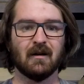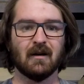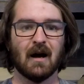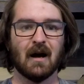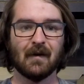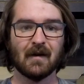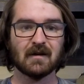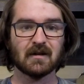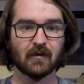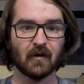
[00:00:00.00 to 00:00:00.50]

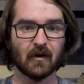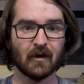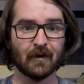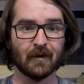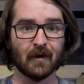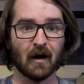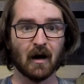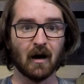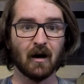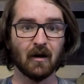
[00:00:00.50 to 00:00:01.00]
And that's different than
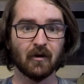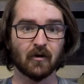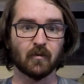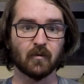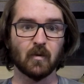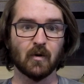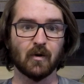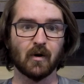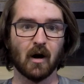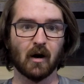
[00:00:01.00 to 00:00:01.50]
the other
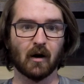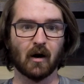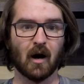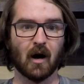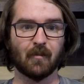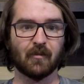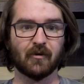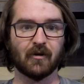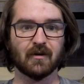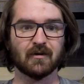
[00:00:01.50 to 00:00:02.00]

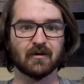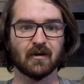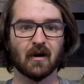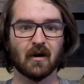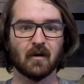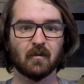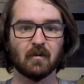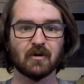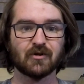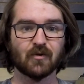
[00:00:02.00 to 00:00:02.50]
Wukongopterids,
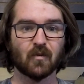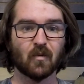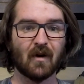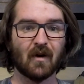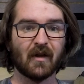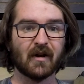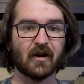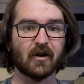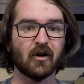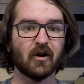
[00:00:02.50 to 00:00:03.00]
which, while
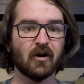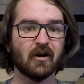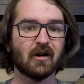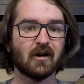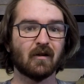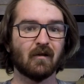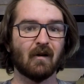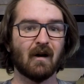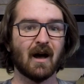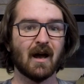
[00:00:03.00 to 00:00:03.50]
they could
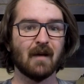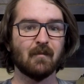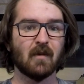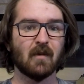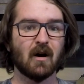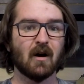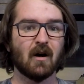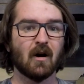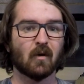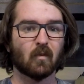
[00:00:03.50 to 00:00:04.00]
climb,
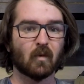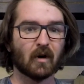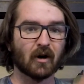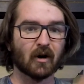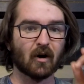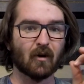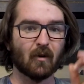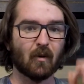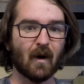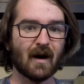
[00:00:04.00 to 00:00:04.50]

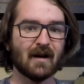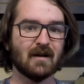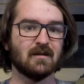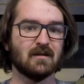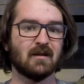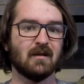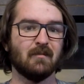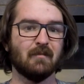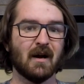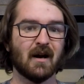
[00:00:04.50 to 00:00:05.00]
weren't quite as
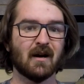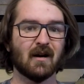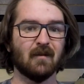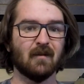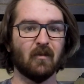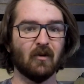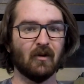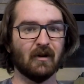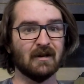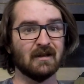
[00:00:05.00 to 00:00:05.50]

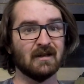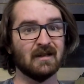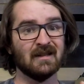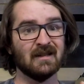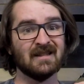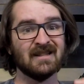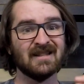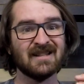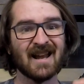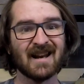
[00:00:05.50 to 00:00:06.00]
comparable into
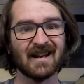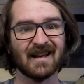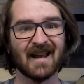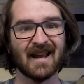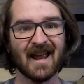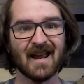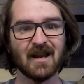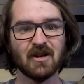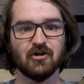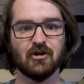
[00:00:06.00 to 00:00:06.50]

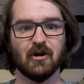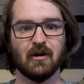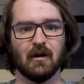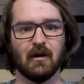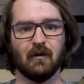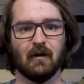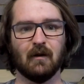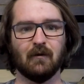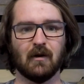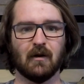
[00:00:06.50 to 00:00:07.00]
dedication
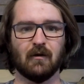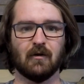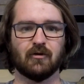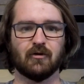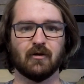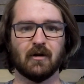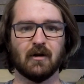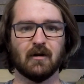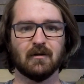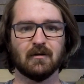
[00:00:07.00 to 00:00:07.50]
in living in the
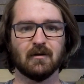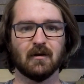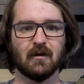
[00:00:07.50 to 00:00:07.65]
trees.